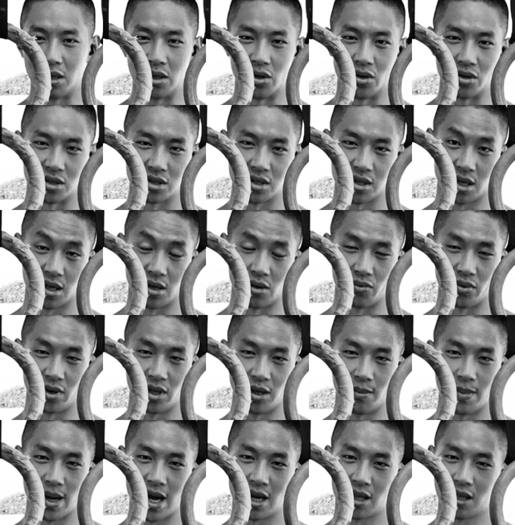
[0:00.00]
your skin
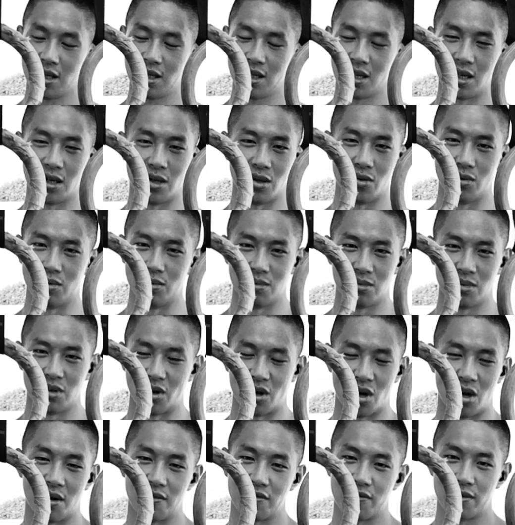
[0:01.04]
really badly, then
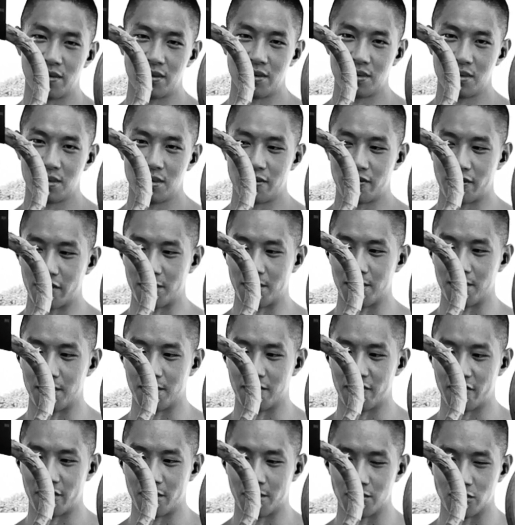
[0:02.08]
you're off from
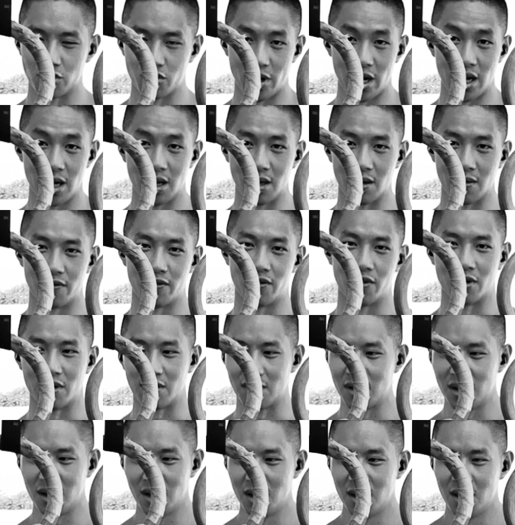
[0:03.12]
training
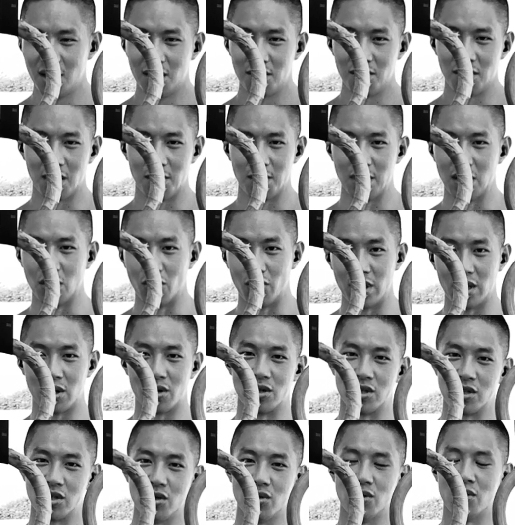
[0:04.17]
for maybe a week
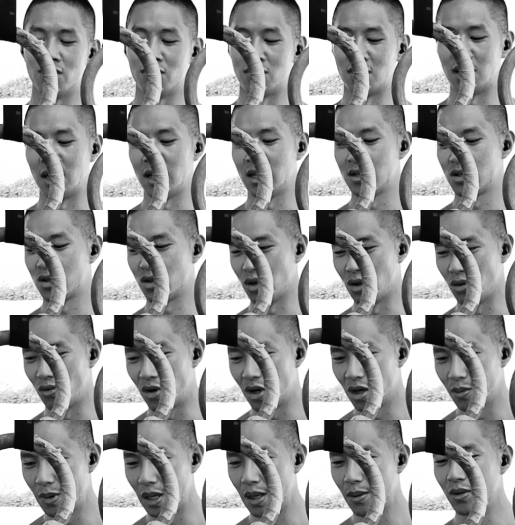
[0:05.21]
or two, right? So you
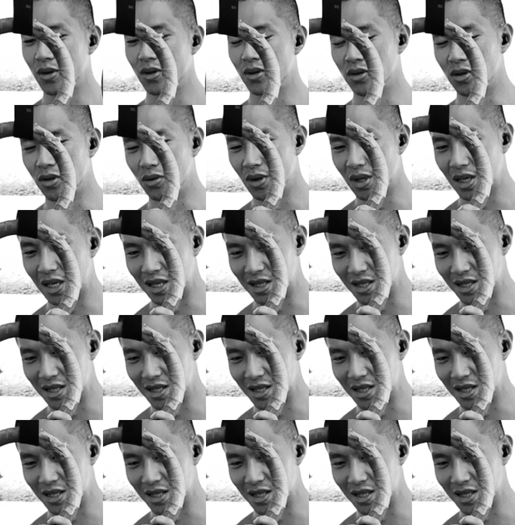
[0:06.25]
want to be able to do it